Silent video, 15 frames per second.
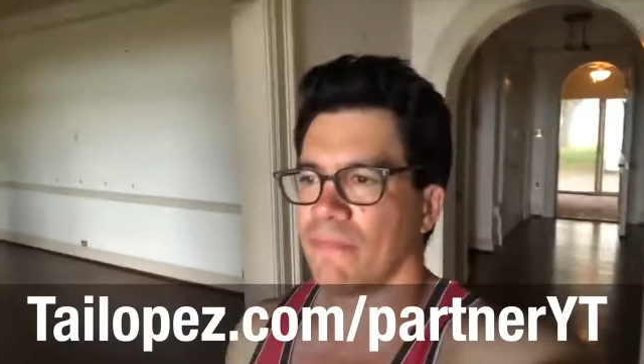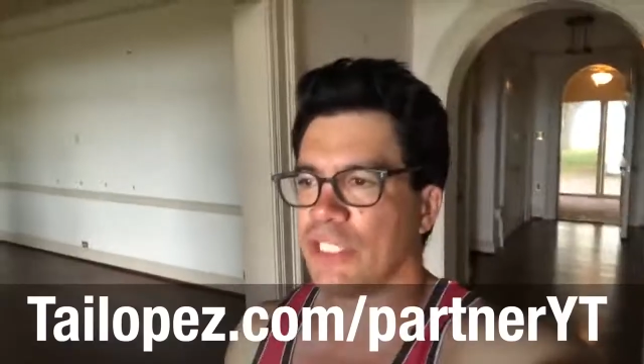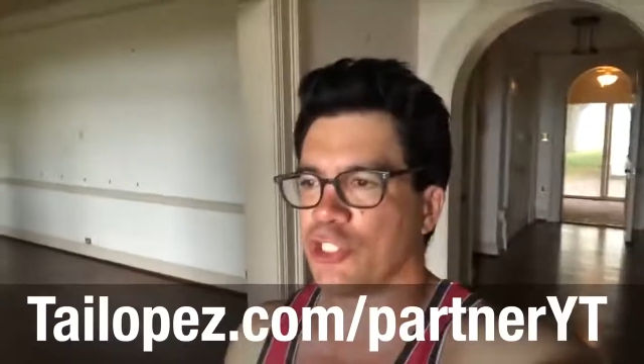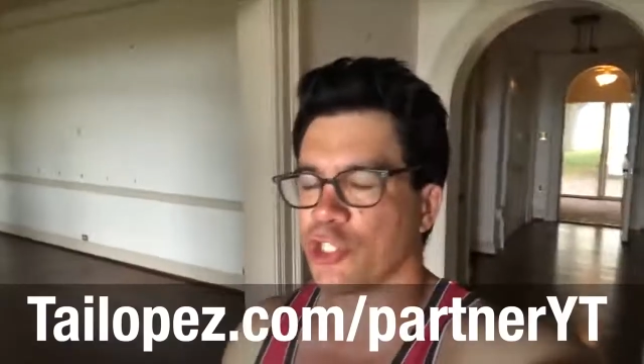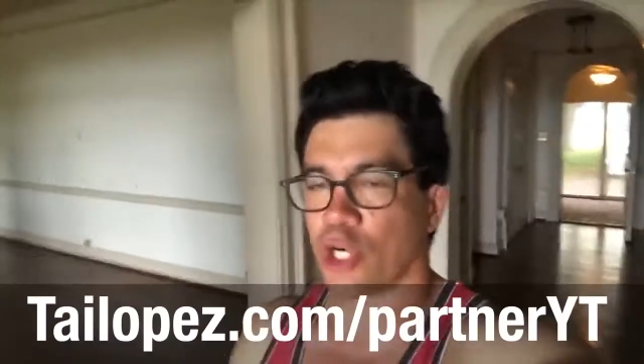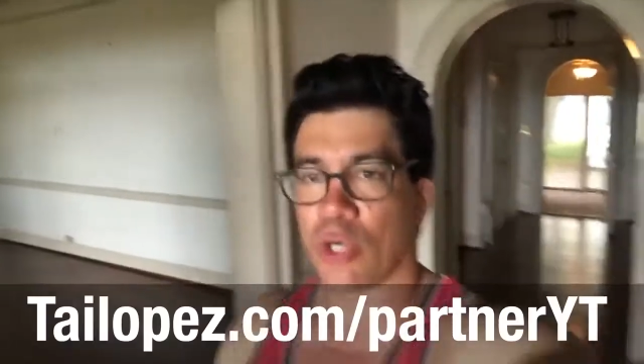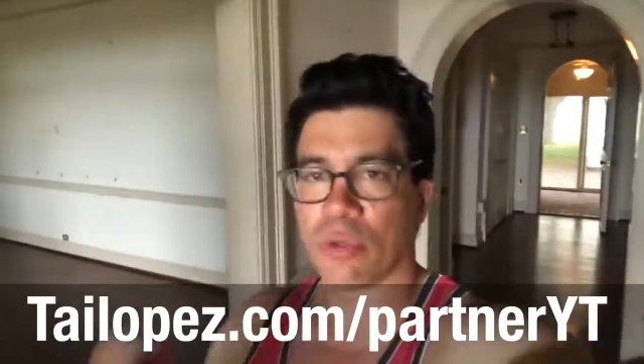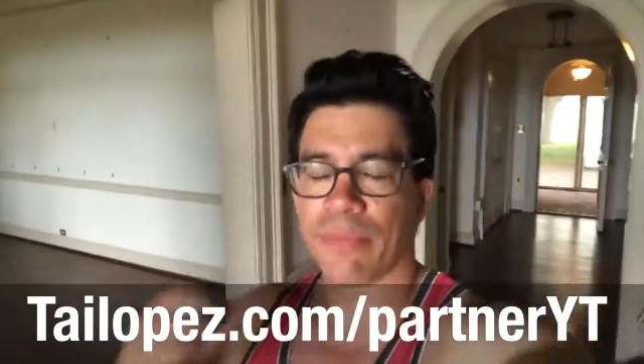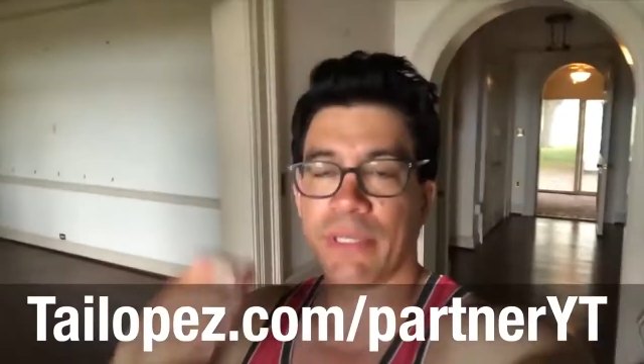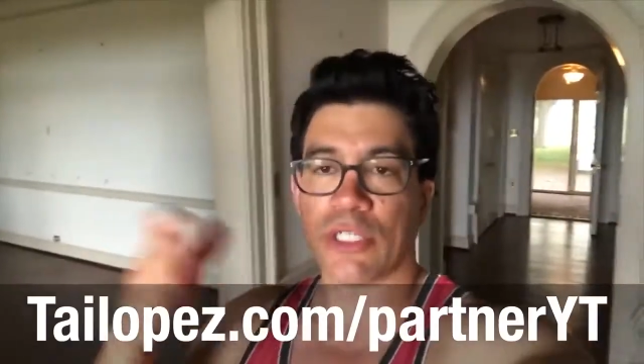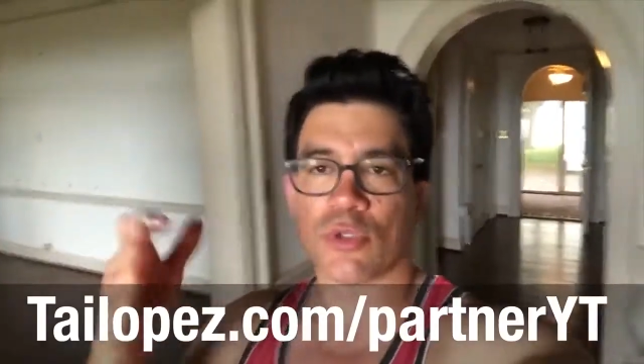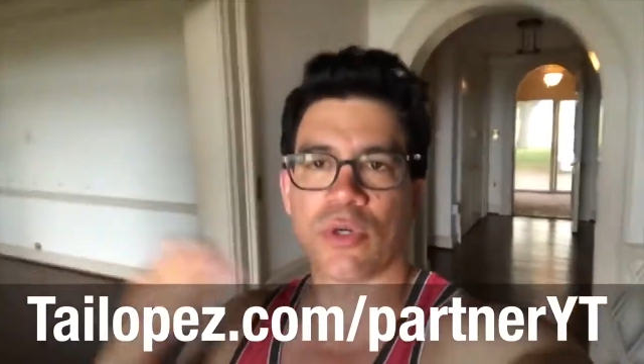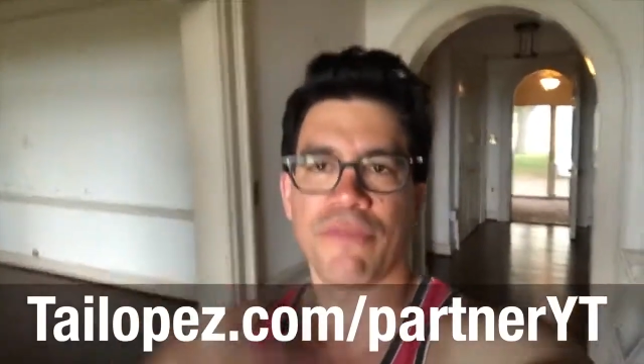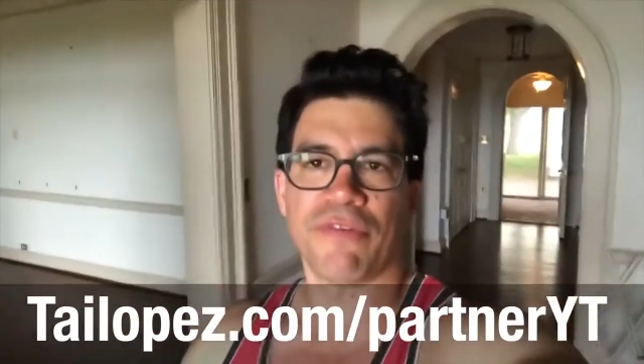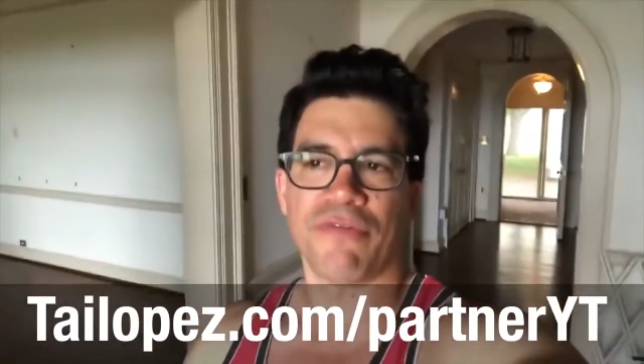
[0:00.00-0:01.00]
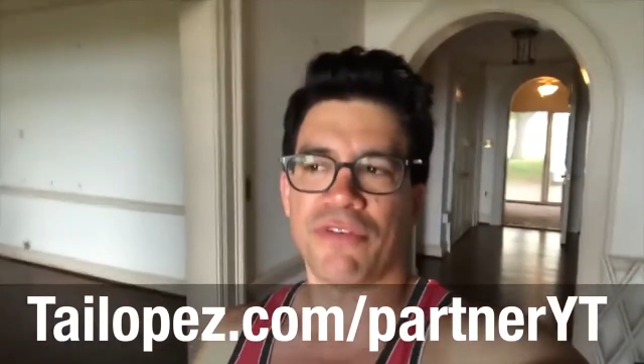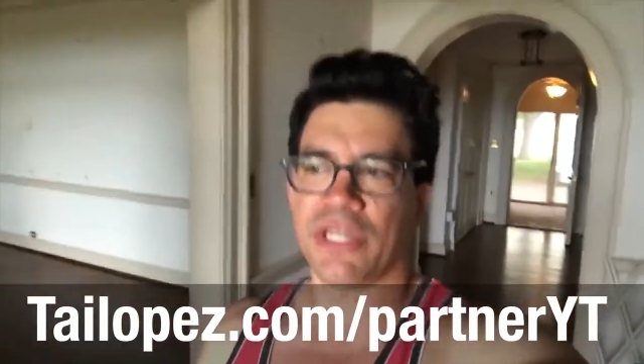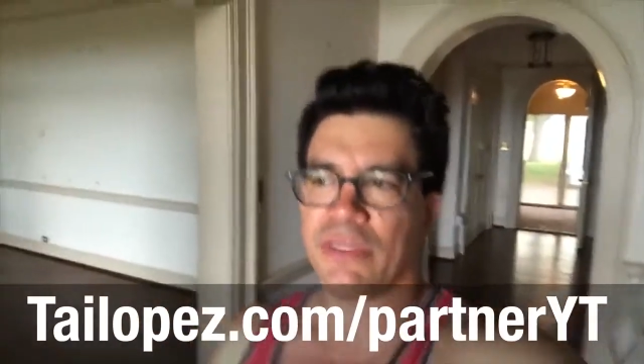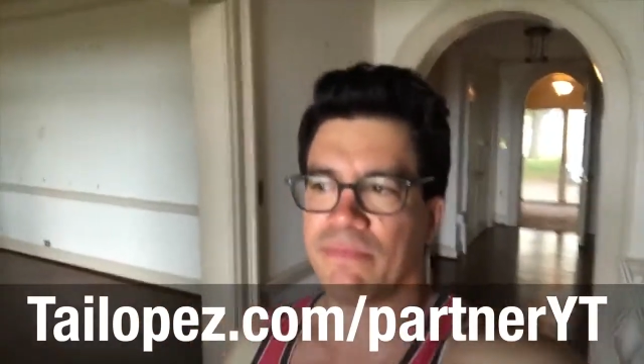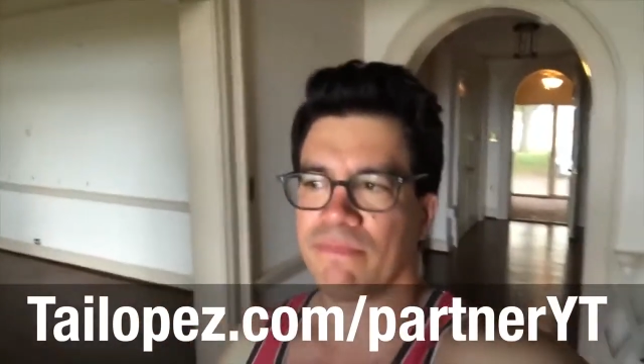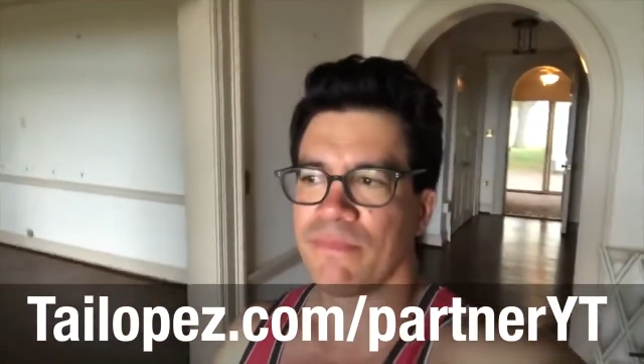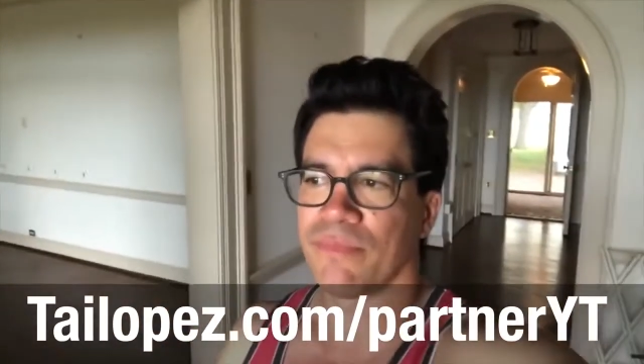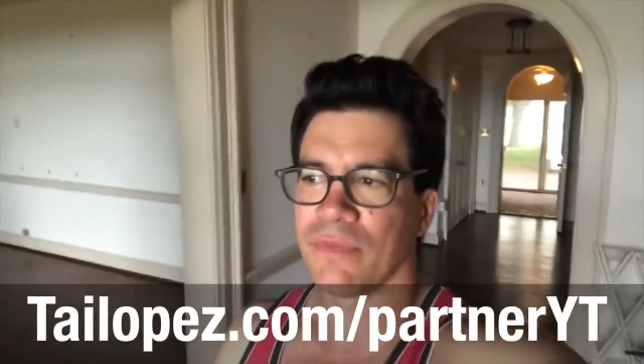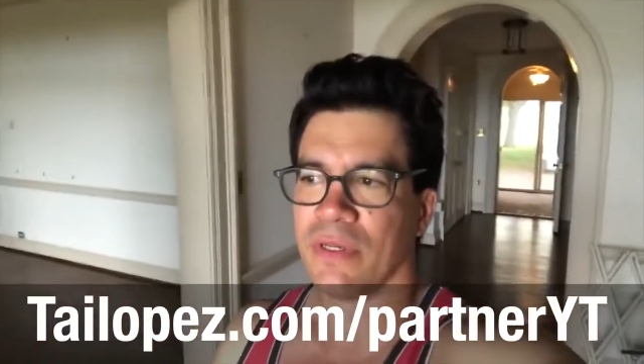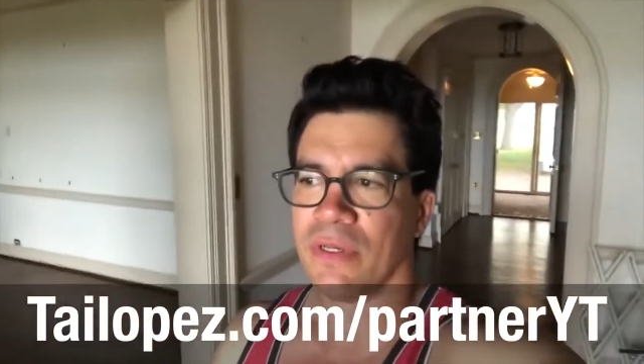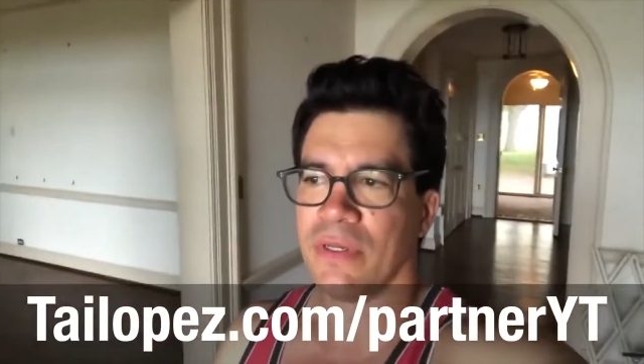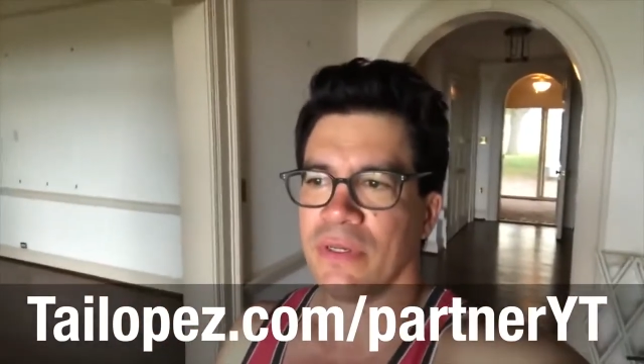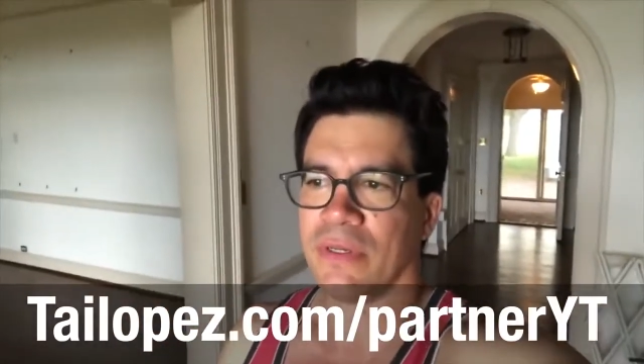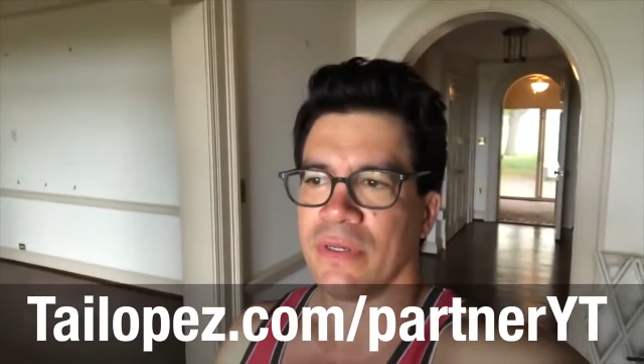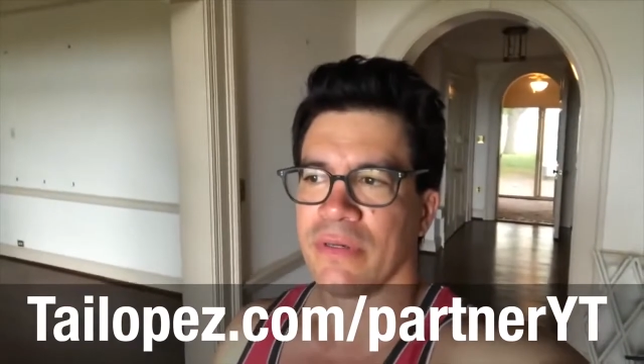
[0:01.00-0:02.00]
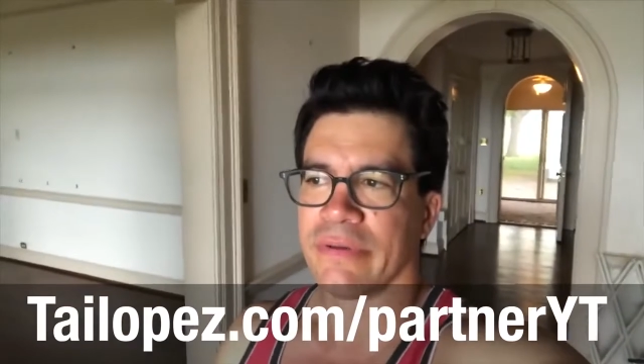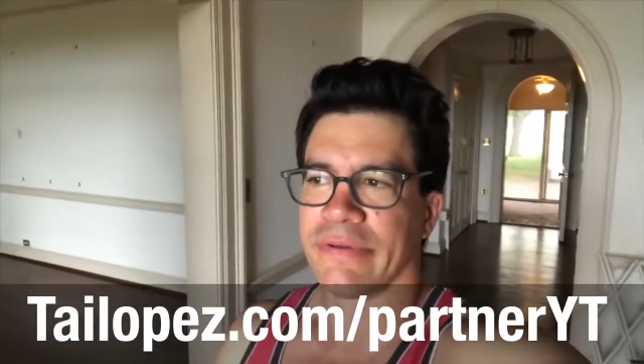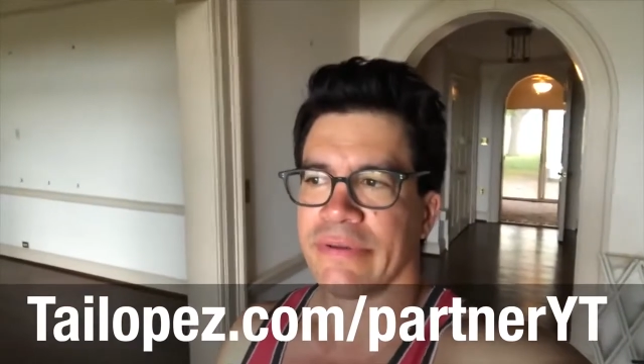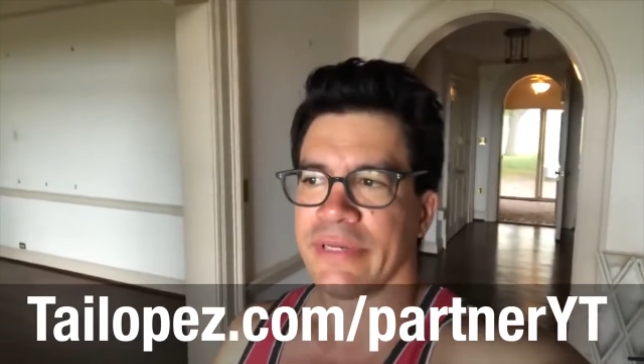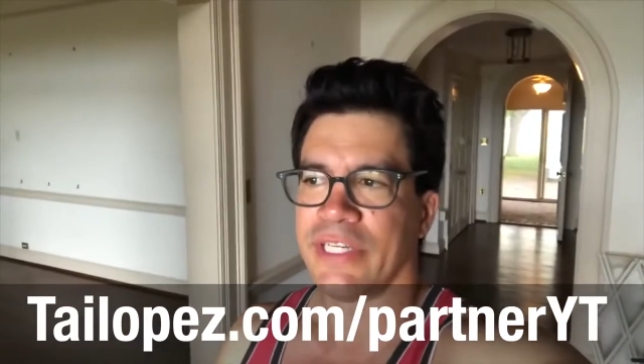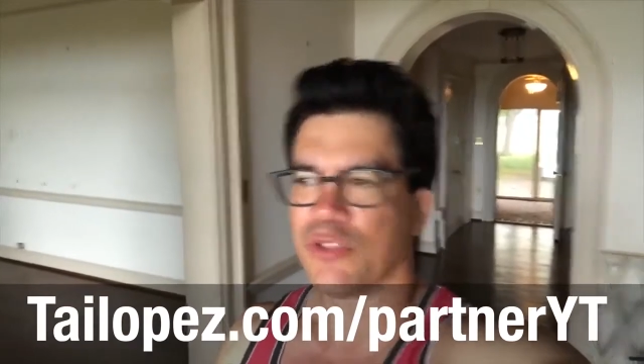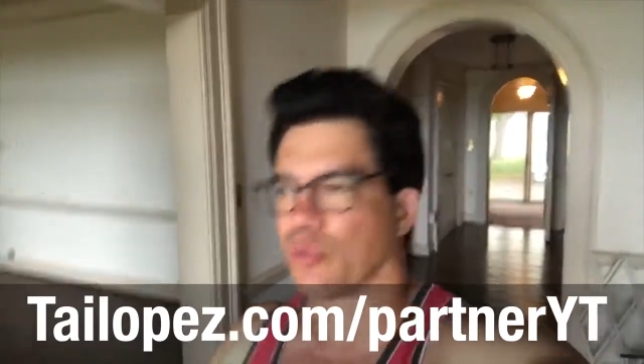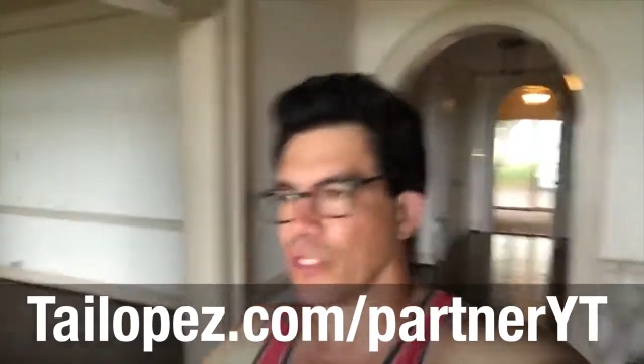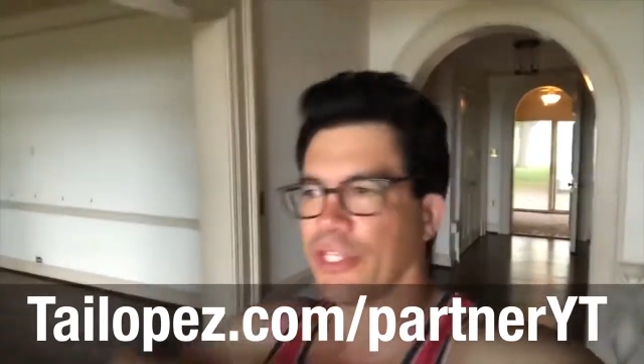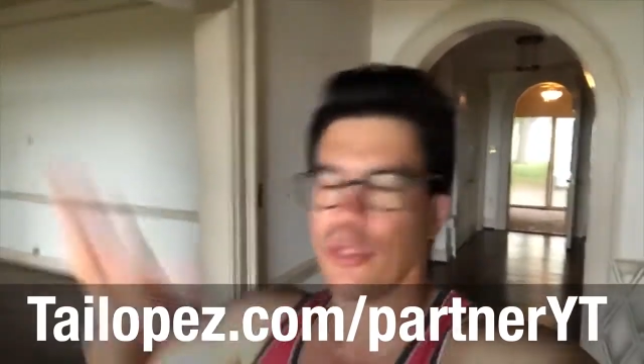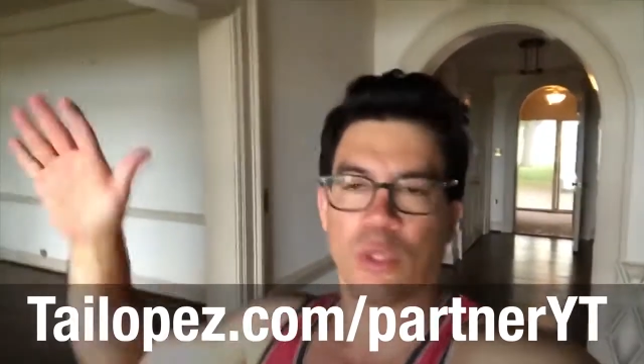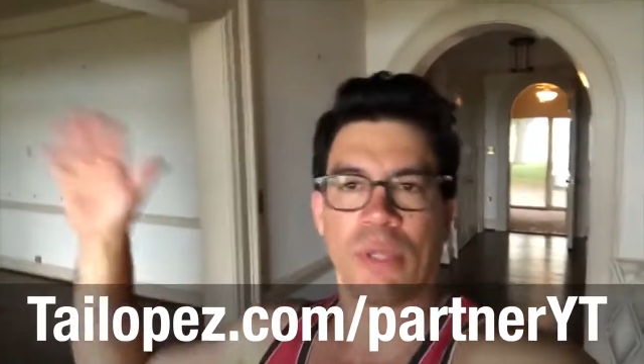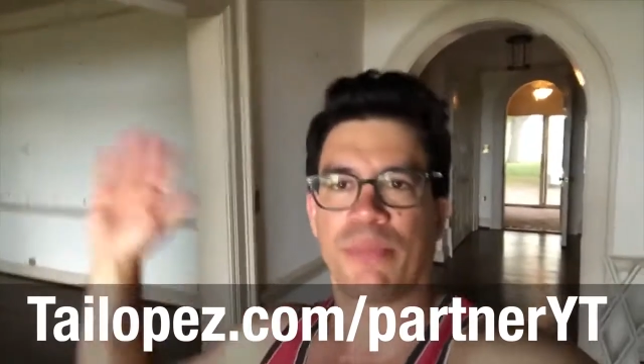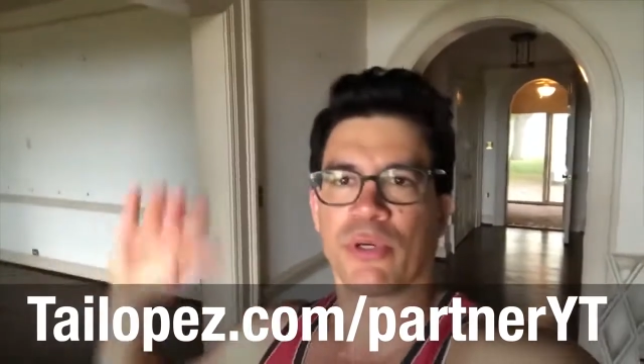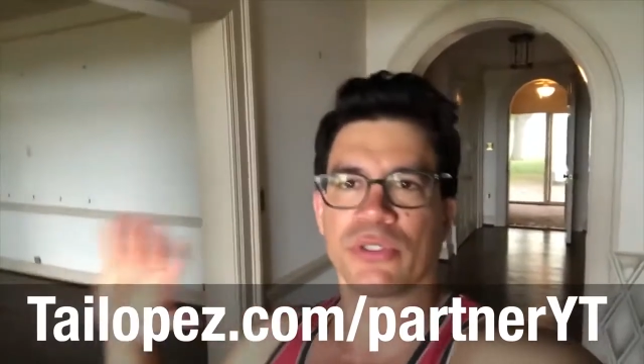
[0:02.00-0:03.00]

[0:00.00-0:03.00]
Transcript: he started with me in 2015. He's really the only